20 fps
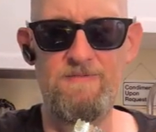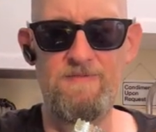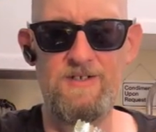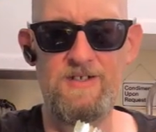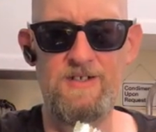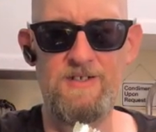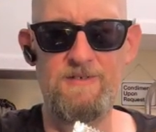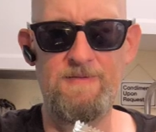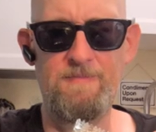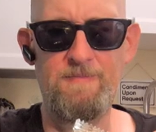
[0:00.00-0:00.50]

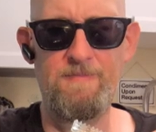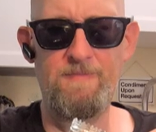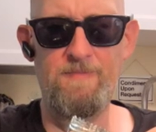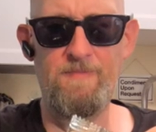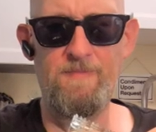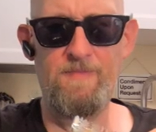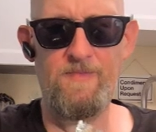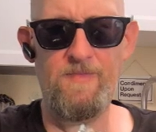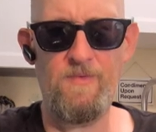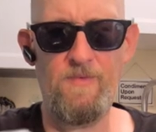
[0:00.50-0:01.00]
well,
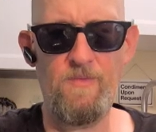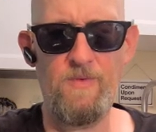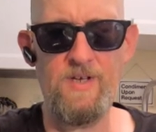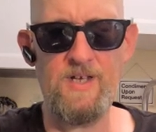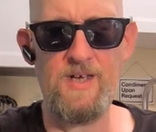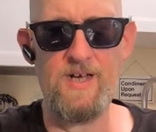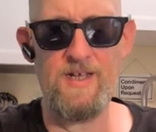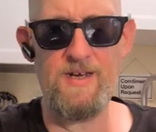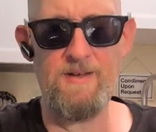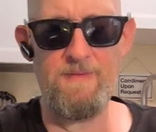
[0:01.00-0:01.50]

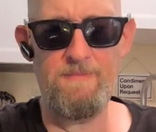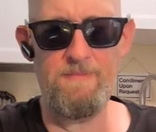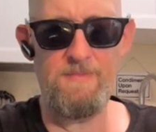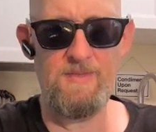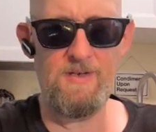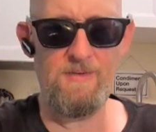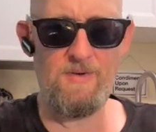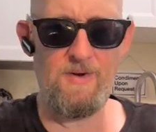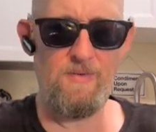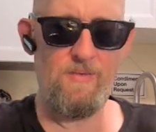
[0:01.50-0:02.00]
we kind of,
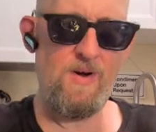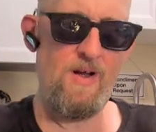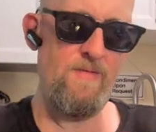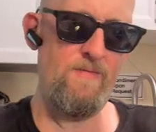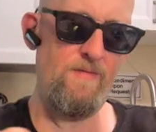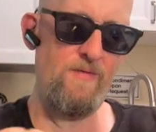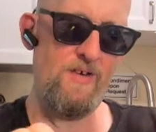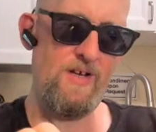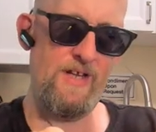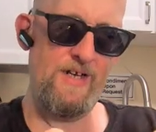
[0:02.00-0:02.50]
me and my wife